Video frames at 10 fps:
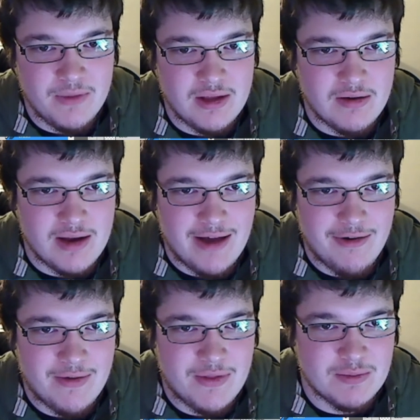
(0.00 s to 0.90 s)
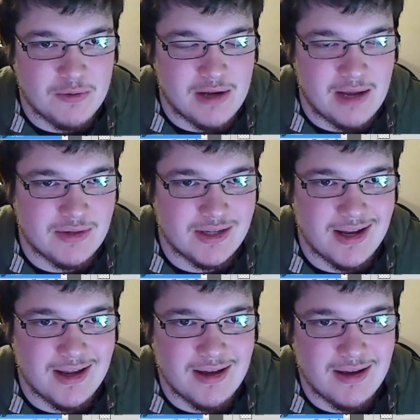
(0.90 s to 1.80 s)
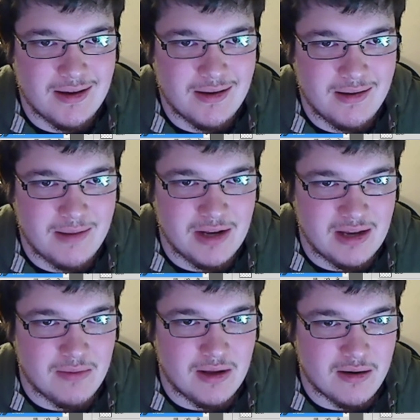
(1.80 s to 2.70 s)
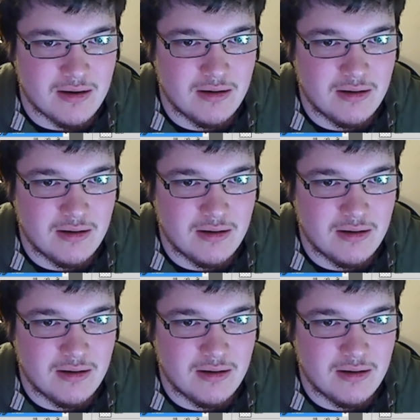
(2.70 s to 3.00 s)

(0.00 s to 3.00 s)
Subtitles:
you know, now, at this point, I'm just kind of... I'm getting better.